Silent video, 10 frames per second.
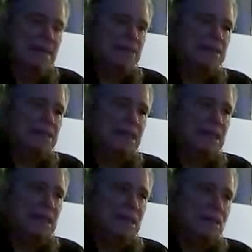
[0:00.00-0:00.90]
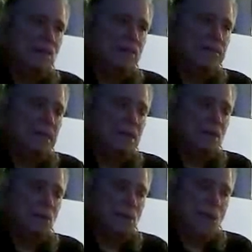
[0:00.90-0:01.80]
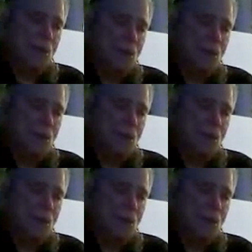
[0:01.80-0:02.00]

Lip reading: And she said, you know, we're